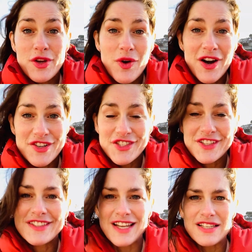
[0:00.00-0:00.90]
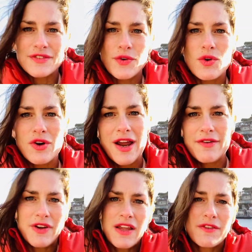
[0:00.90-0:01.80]
are successful or
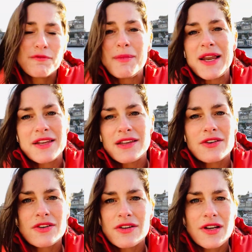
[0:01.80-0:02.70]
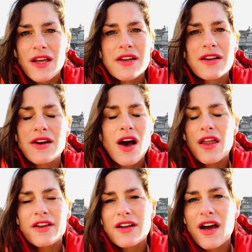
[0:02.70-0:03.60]
have a lot of money or a lot of
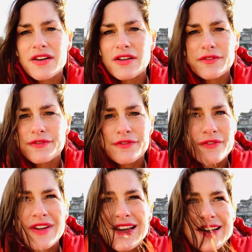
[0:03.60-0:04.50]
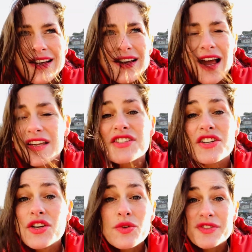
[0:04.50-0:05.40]
other kind of
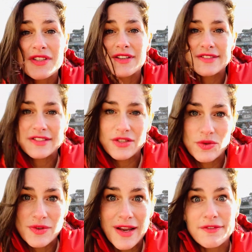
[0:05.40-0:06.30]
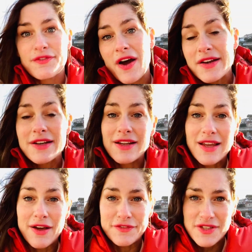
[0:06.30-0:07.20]
excuses to then finally
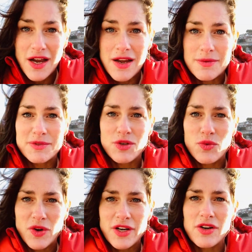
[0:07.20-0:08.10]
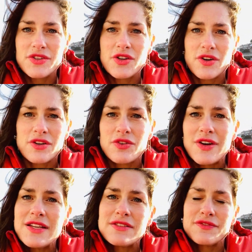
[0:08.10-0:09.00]
have time to work on your
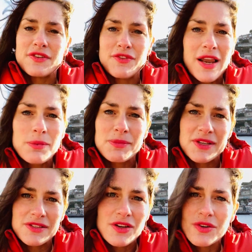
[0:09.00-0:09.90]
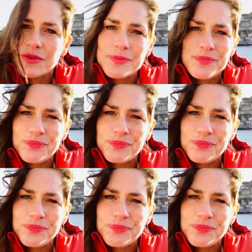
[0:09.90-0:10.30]
creative development. No,